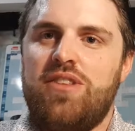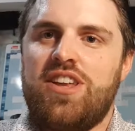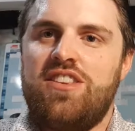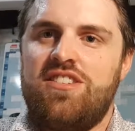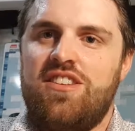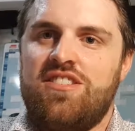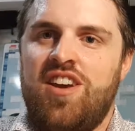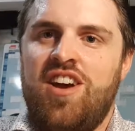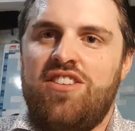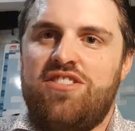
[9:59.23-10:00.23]
Like, this is
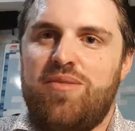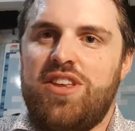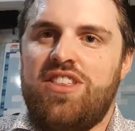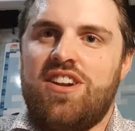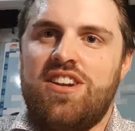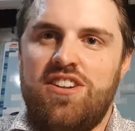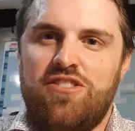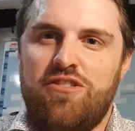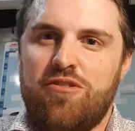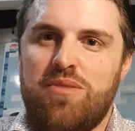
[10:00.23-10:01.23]
something that I need to
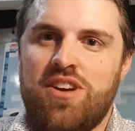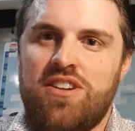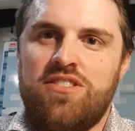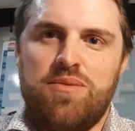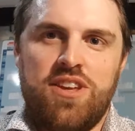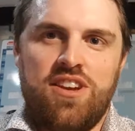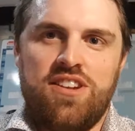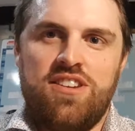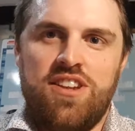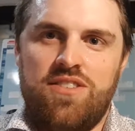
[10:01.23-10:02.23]
know about, something I
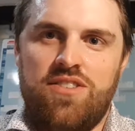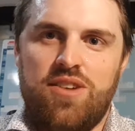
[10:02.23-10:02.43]
identify